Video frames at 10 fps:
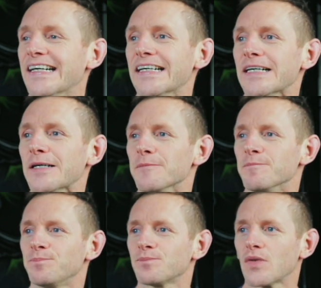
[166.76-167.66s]

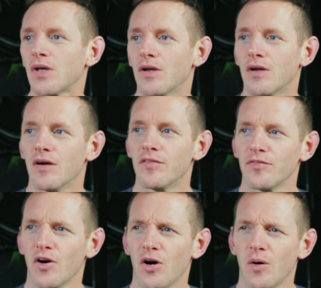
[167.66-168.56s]
um,
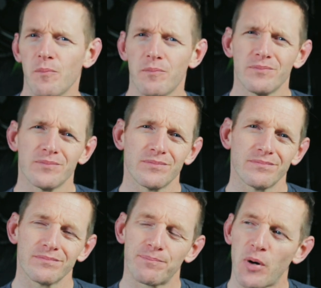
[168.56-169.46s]
from
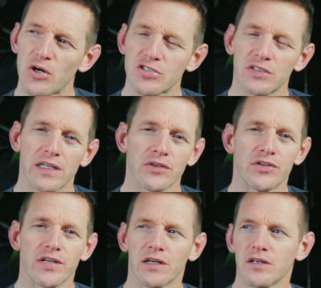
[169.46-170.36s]
personal
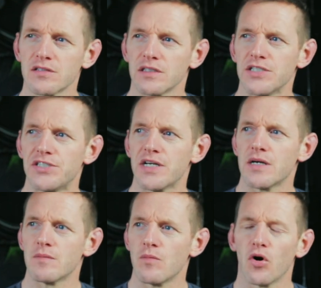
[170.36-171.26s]
entertainers in the
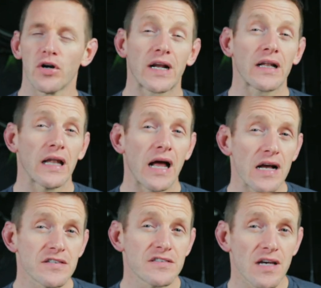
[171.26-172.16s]
gym or in a
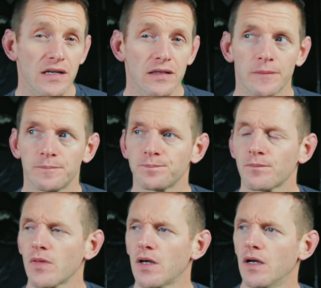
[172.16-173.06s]
class setting.
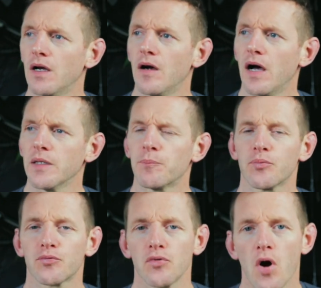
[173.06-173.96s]
Uh, and the
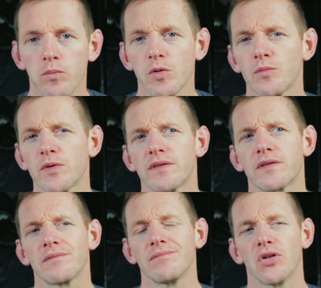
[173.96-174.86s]
problem
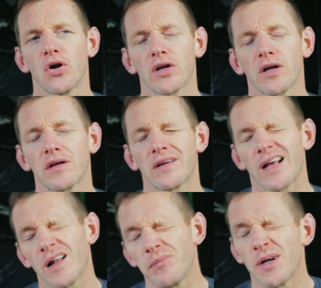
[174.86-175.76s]
with learning
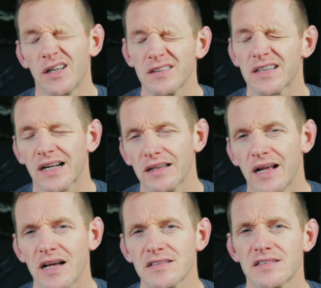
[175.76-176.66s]
kettlebells in a
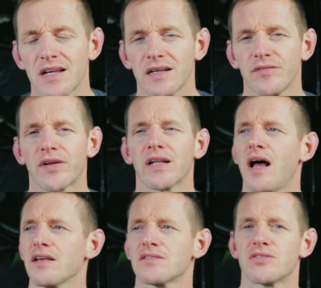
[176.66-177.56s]
class setting, if the
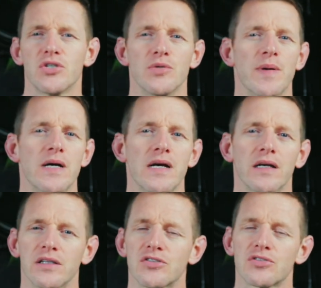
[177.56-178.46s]
class is too big
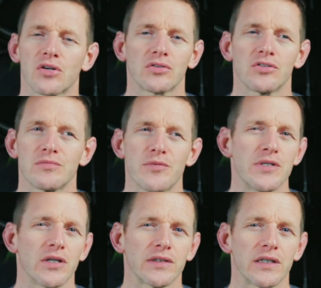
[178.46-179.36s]
and the instructor is maybe
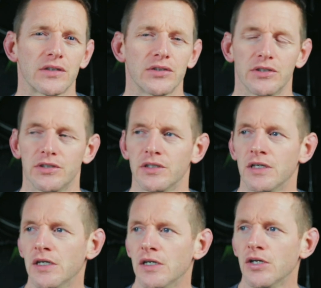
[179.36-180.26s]
not that good,
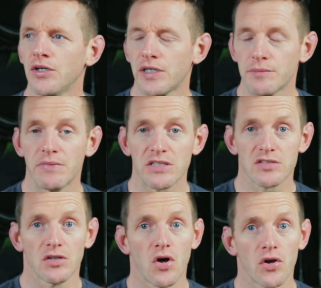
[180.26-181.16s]
you can miss
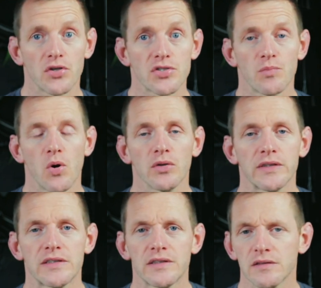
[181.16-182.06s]
a lot of the small
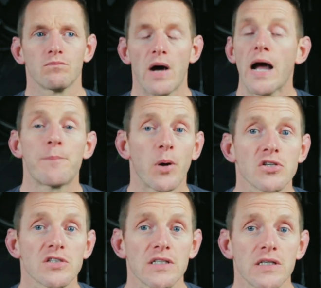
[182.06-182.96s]
details. I
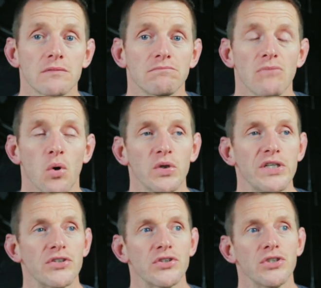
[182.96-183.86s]
personally
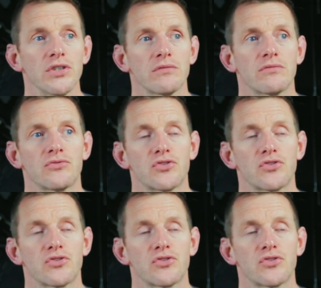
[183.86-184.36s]
only do